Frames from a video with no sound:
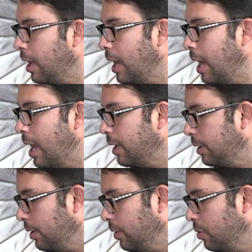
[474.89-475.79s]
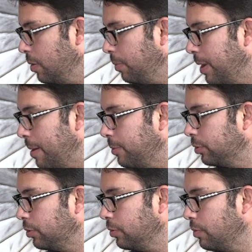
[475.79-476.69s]
and you will be able
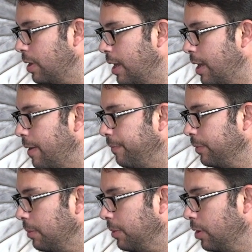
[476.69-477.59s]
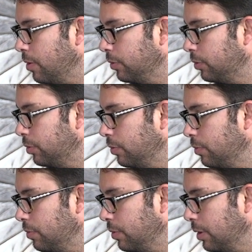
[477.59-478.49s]
to, let me go to